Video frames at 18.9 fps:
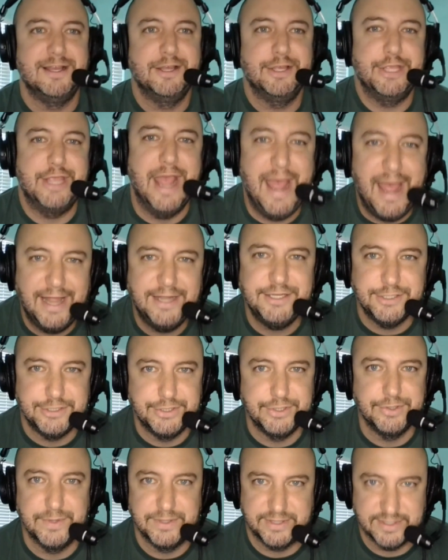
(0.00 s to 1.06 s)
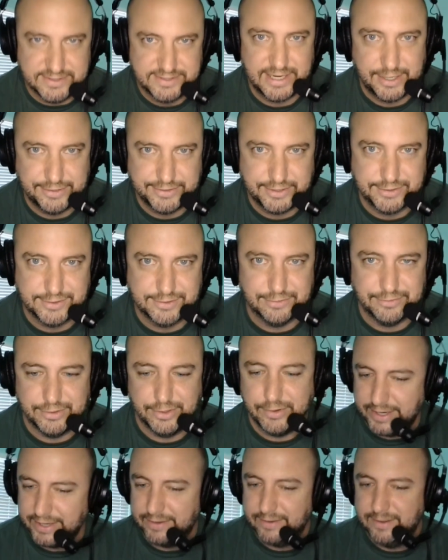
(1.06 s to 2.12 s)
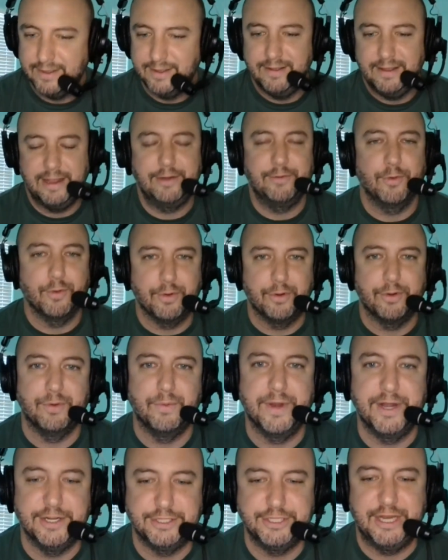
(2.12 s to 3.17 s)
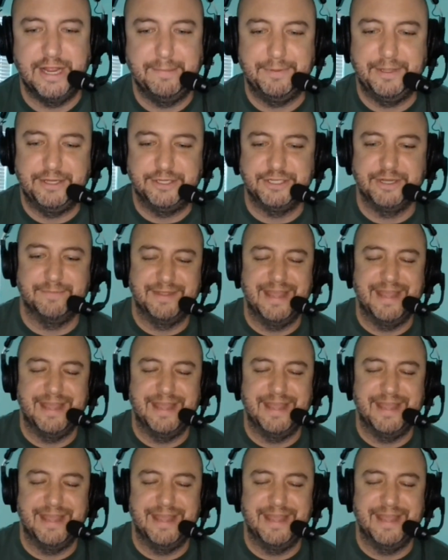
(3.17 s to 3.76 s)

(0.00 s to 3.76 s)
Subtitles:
you had to do what the Celtics are doing in order to win a championship.